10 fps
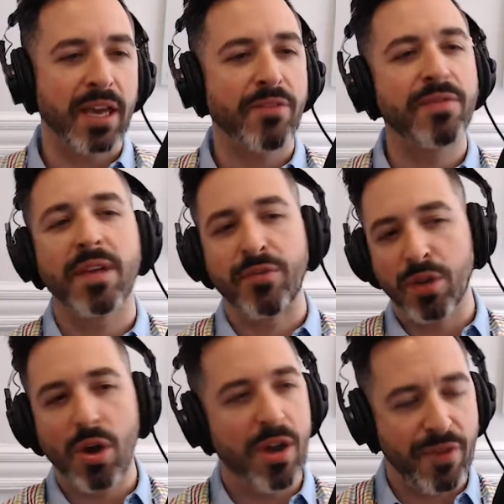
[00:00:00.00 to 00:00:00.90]
Like
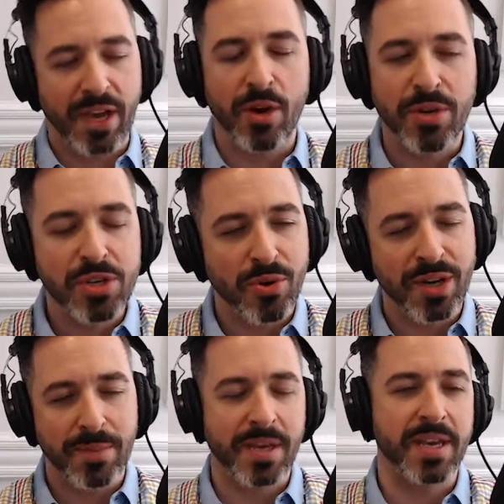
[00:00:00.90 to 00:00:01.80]
if I go and
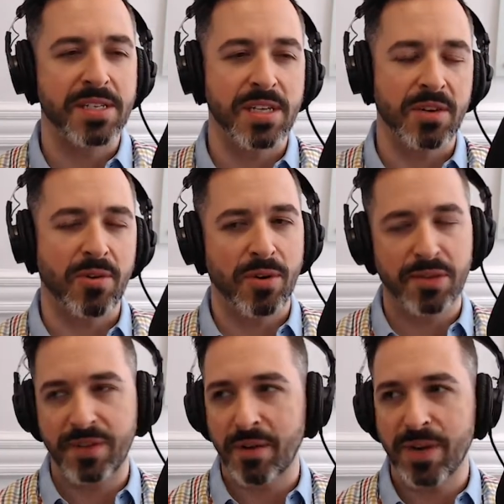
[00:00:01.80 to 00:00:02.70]
join a McKinsey, or
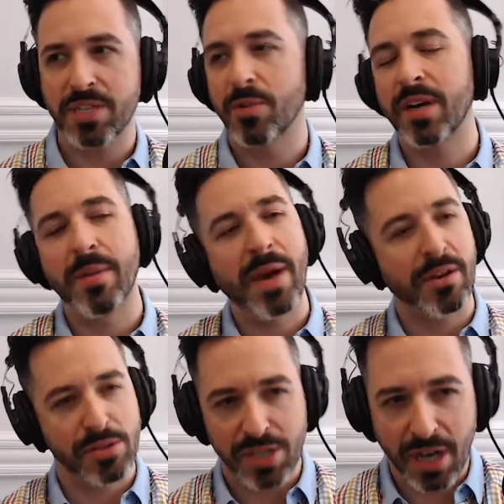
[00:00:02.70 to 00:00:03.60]
if I went to work at
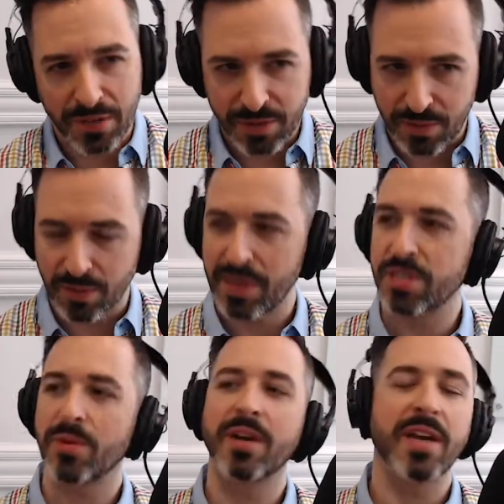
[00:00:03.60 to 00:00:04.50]
Microsoft, or
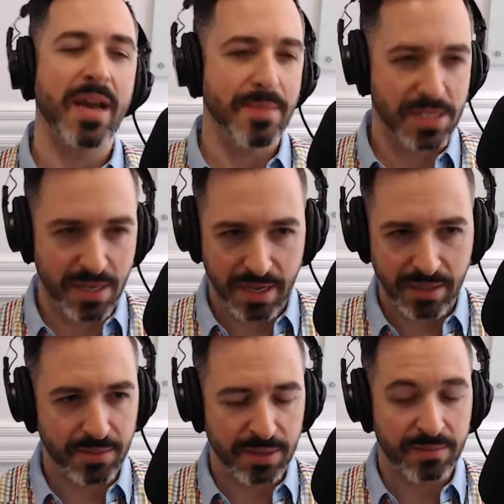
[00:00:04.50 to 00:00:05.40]
went to work at
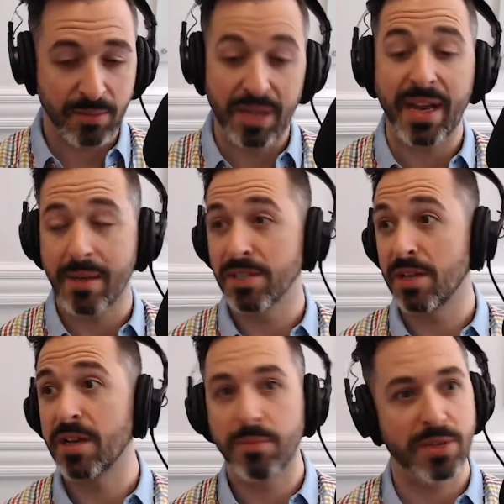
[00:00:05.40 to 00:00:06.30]
Amazon, well,
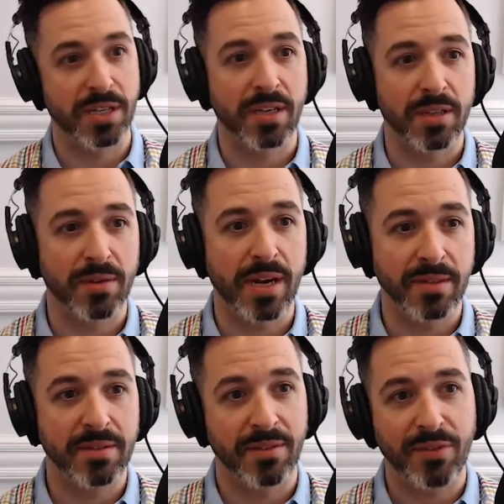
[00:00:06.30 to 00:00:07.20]
Amazon in particular,
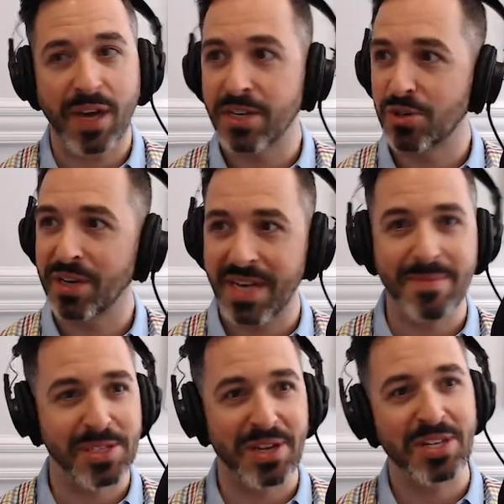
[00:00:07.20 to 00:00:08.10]
right? If I joined
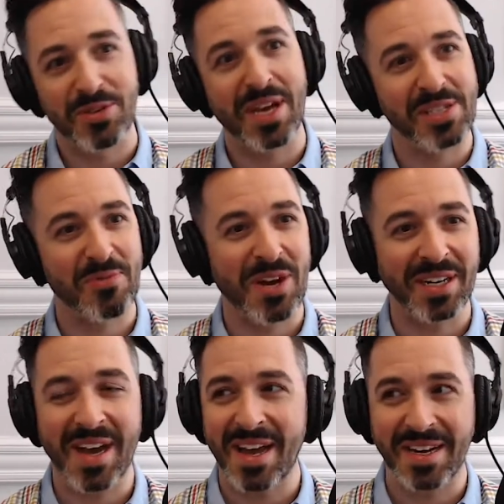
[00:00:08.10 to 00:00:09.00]
Amazon in 2001
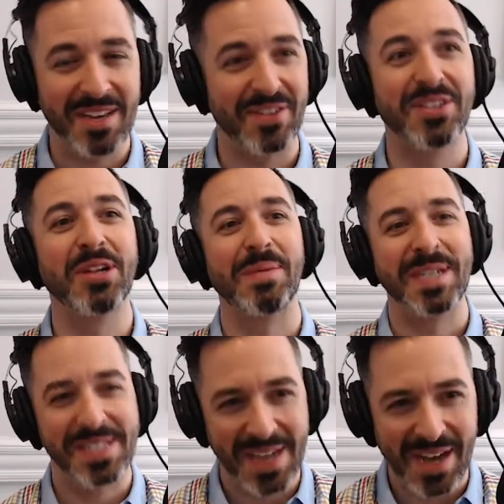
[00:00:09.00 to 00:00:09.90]
and gotten even a little
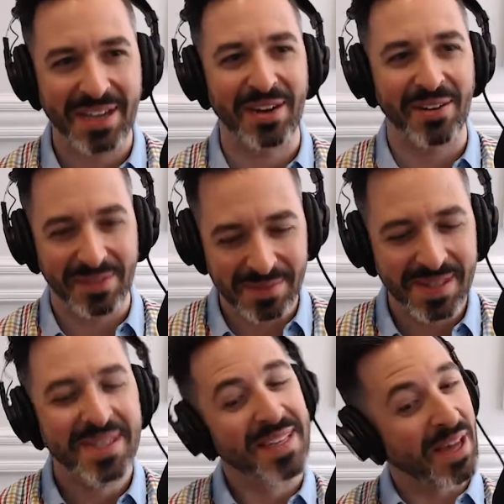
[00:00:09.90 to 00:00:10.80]
bit of stock,
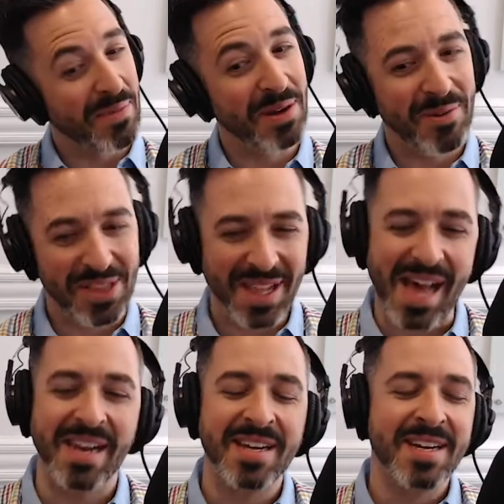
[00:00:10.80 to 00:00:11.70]
that'd have been worth a
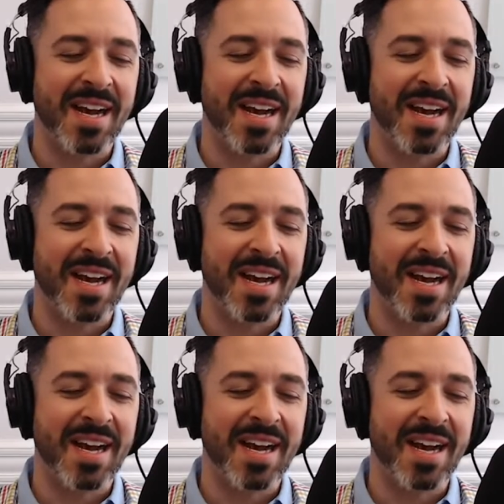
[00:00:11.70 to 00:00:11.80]
lot.